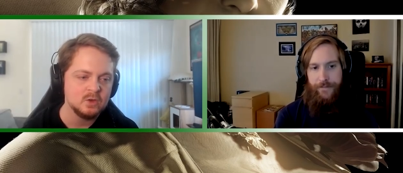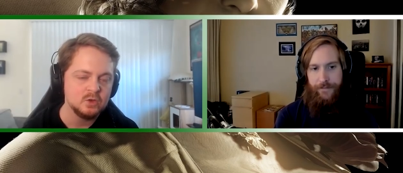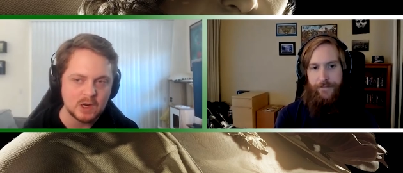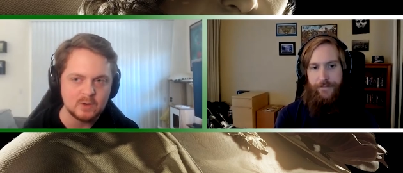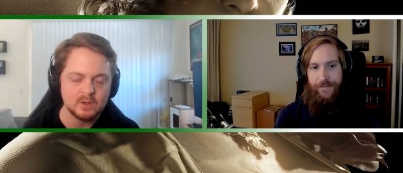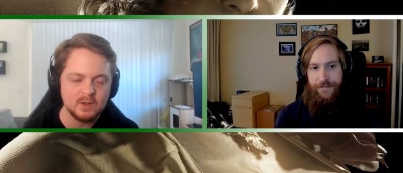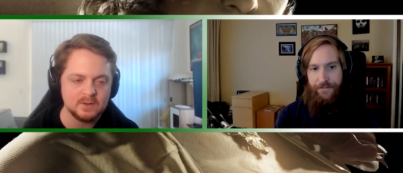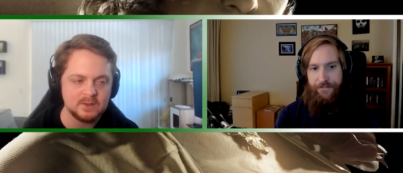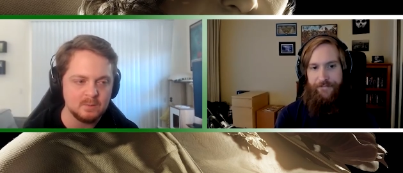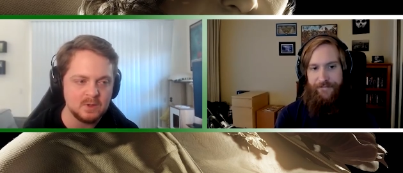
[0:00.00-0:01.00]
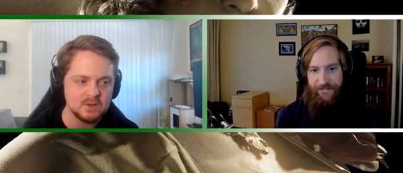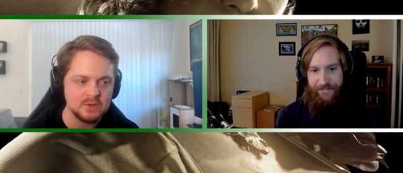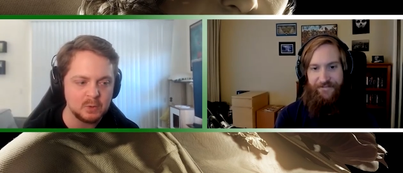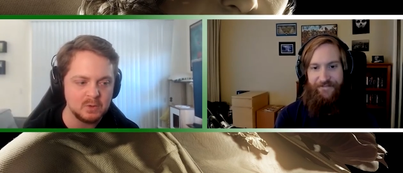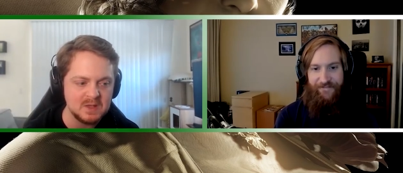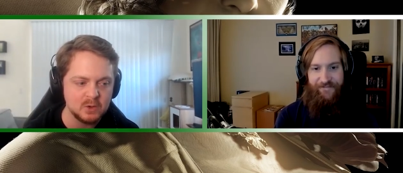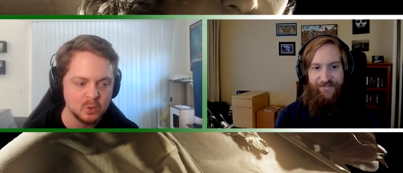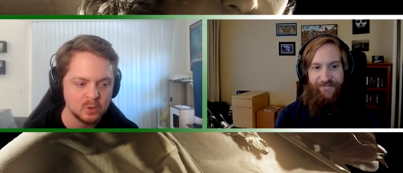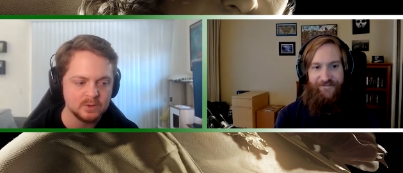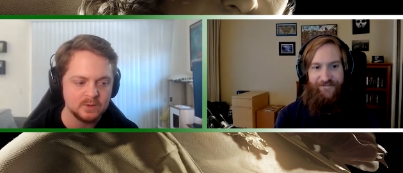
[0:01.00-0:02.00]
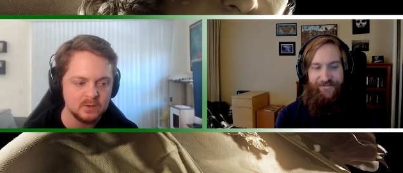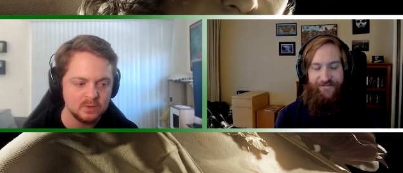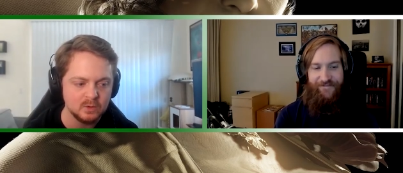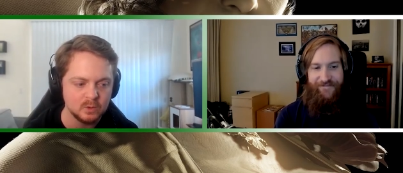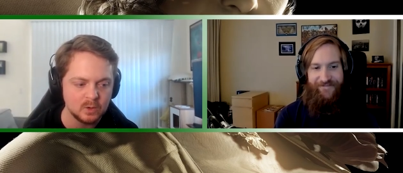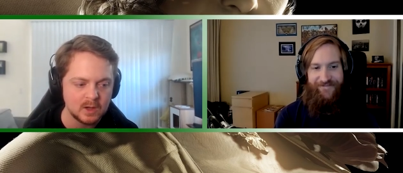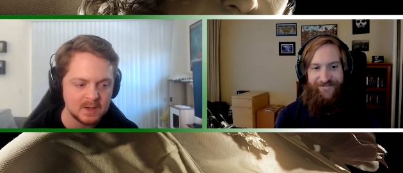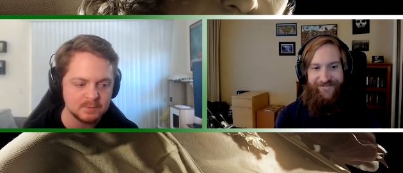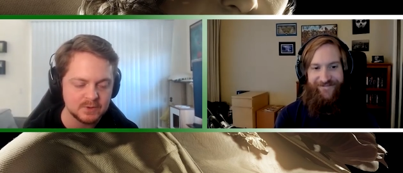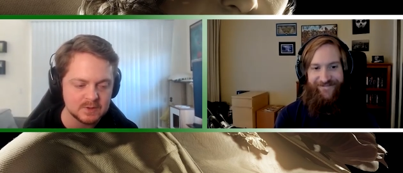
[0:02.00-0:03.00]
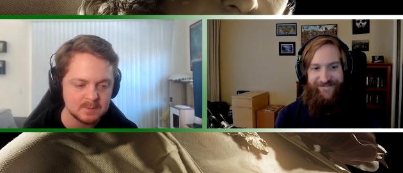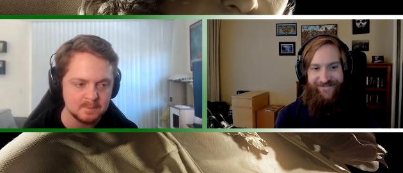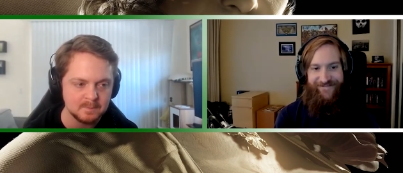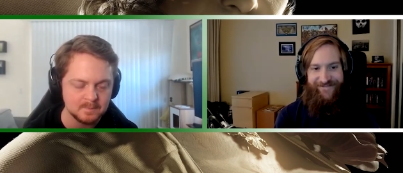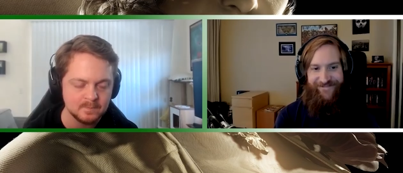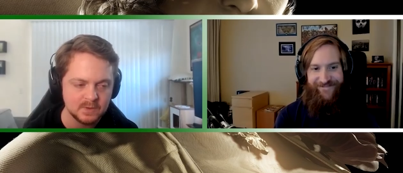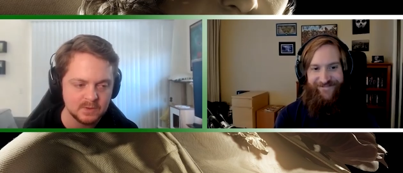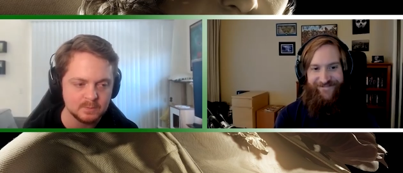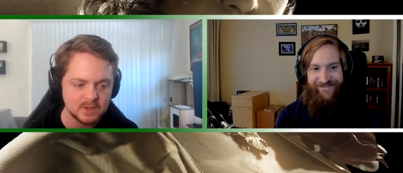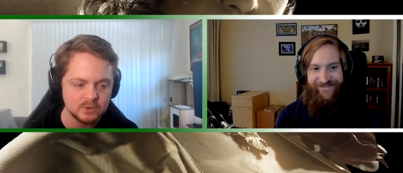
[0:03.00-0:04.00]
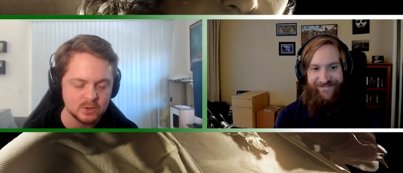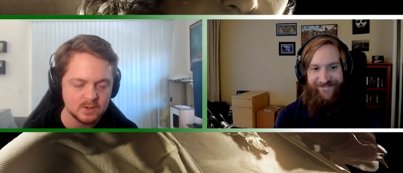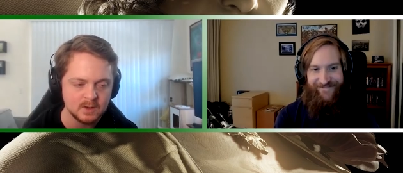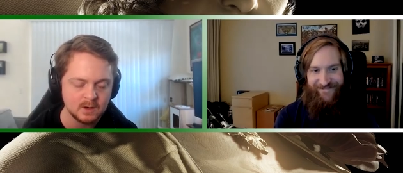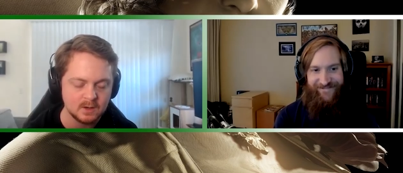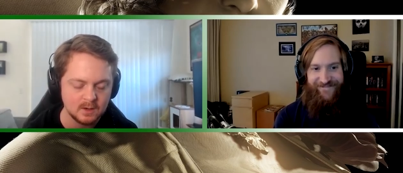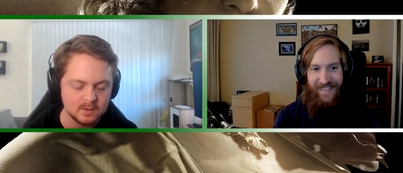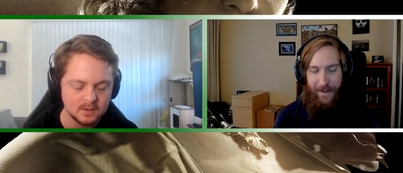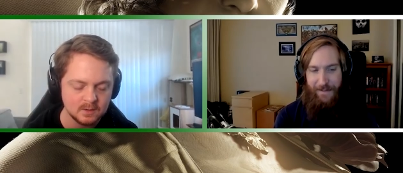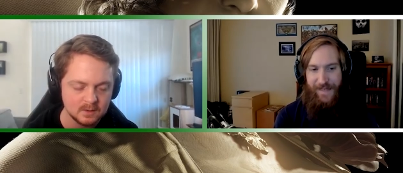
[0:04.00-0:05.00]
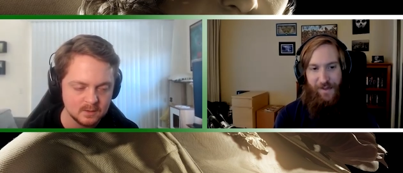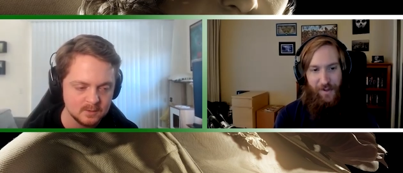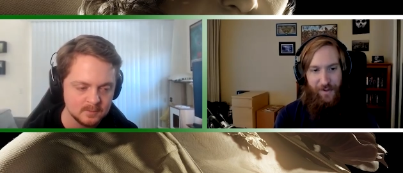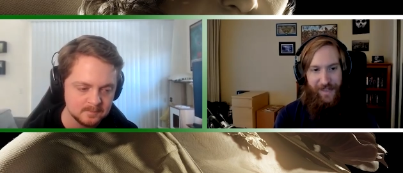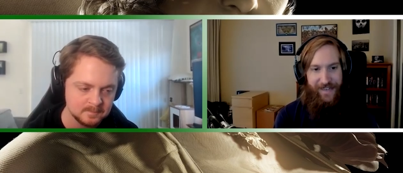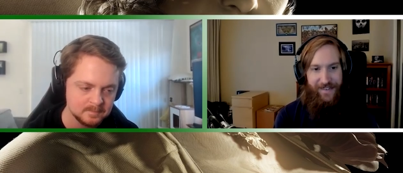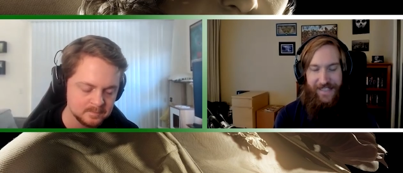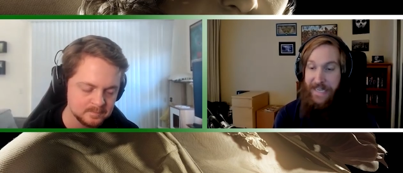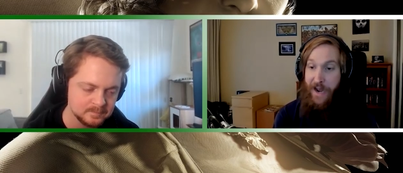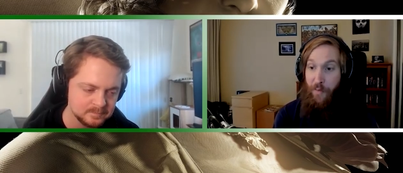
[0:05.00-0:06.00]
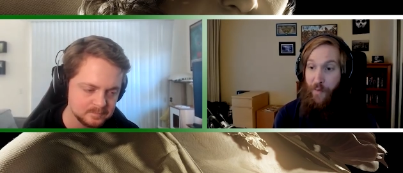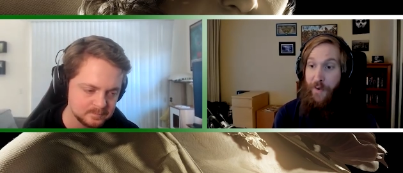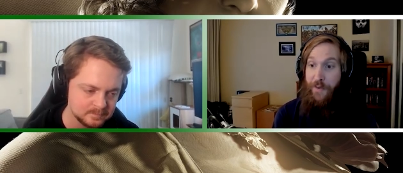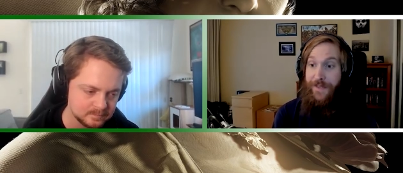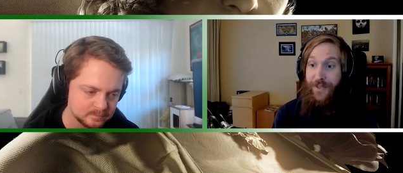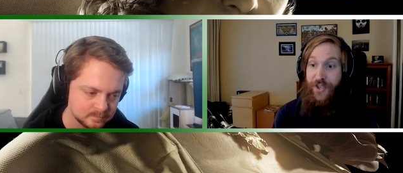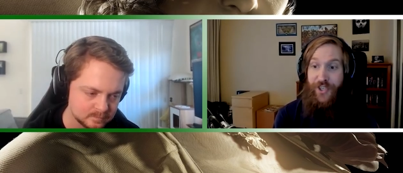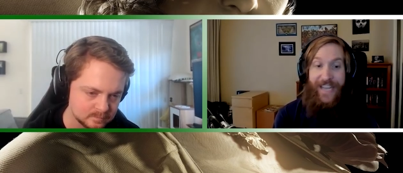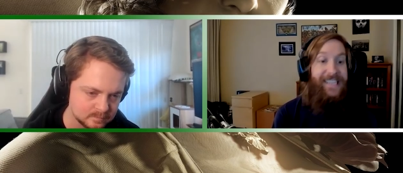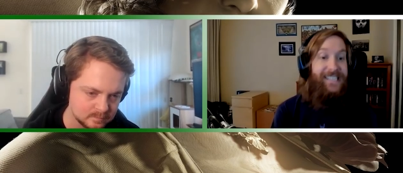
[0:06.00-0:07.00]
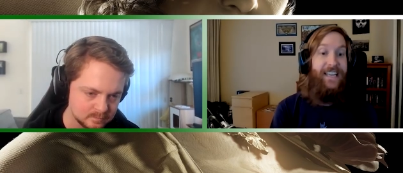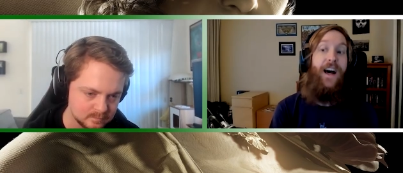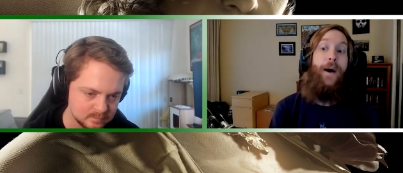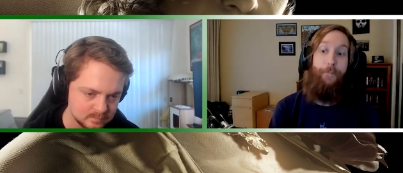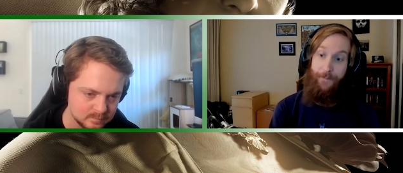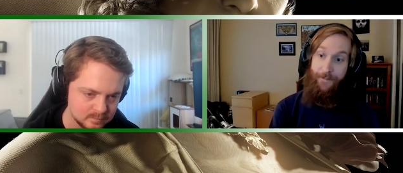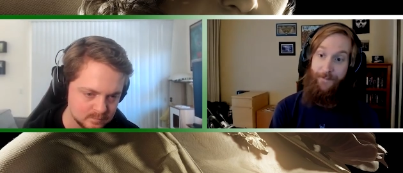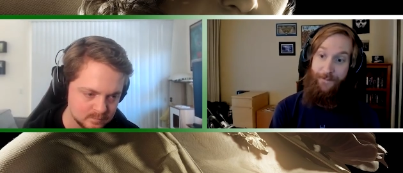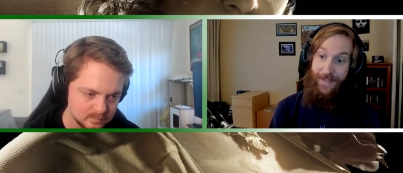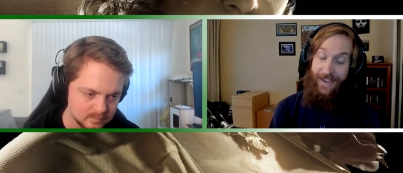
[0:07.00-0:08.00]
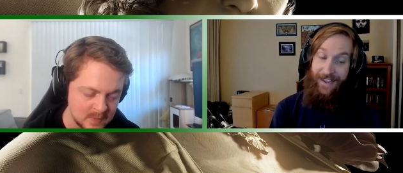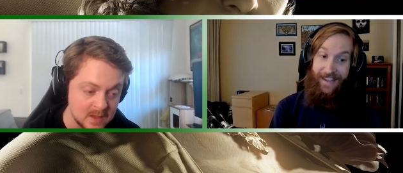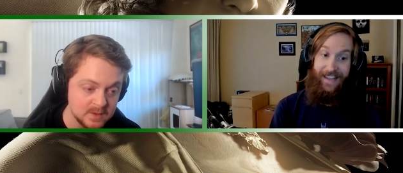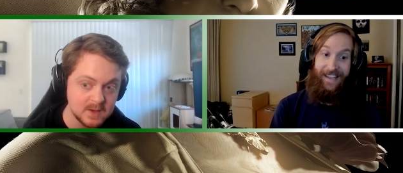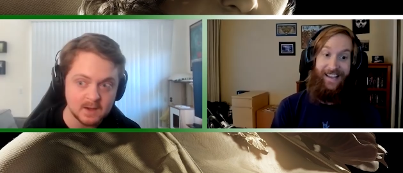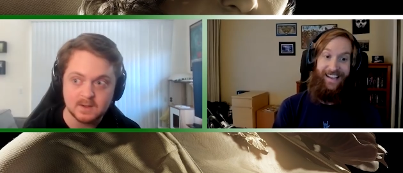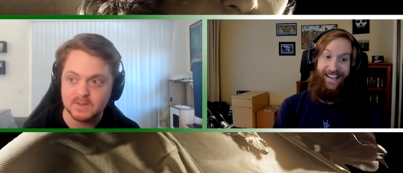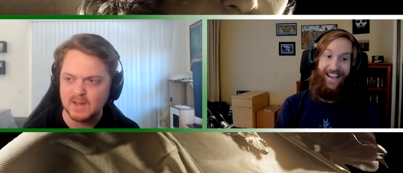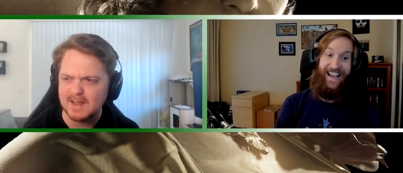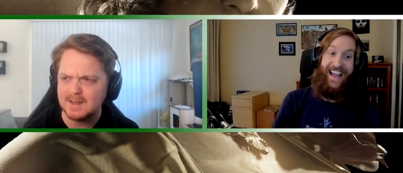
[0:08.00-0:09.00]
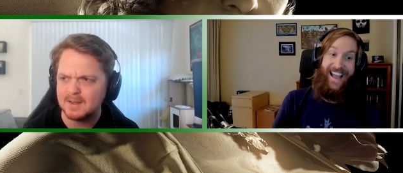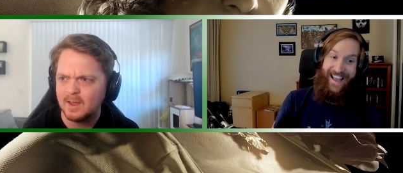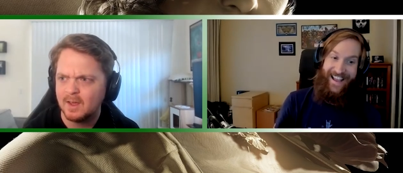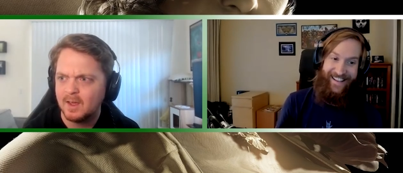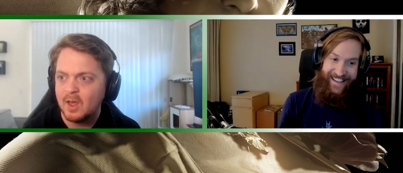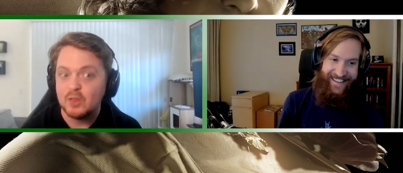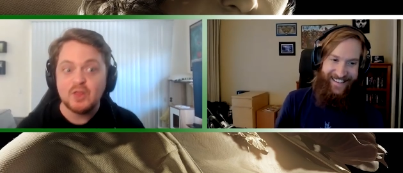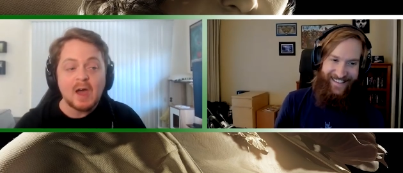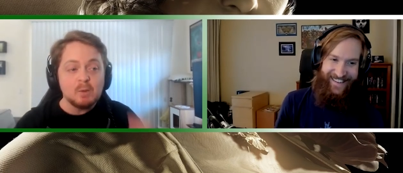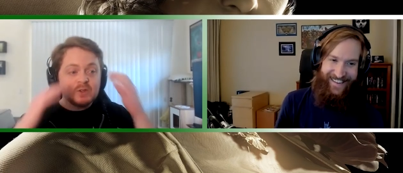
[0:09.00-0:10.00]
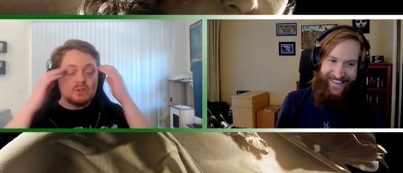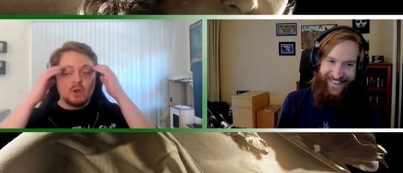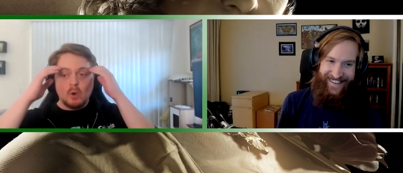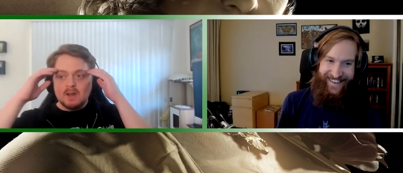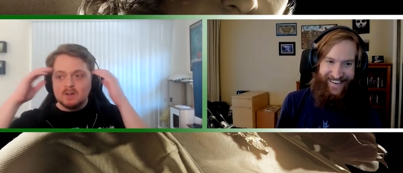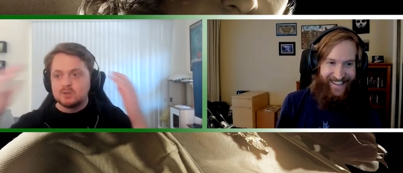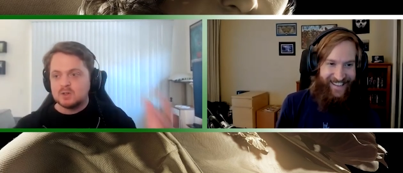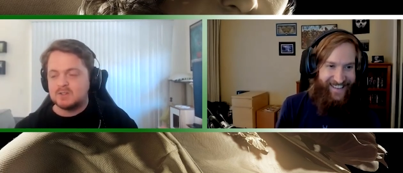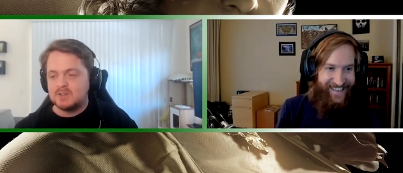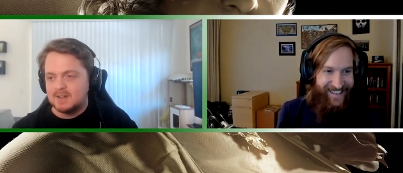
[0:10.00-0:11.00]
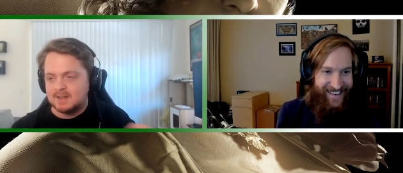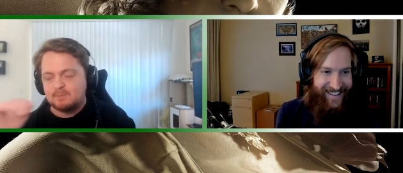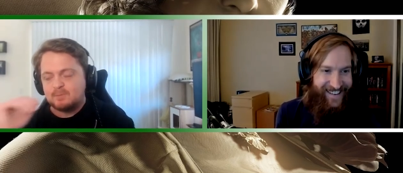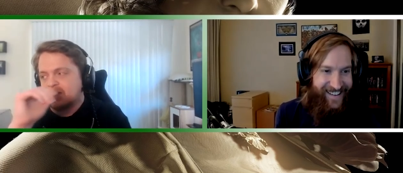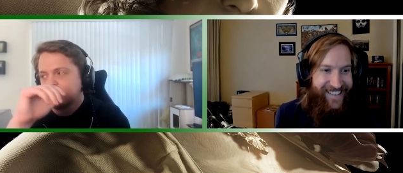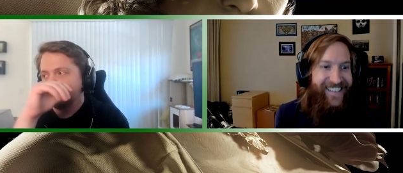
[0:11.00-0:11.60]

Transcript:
Speaker 1: generally on the same page, and so it would be cool to have some some tension there, I think. Absolutely.
Speaker 2: See how Rose shakes it up.
Speaker 1: Yeah, because, like, that was so interesting. Like, that final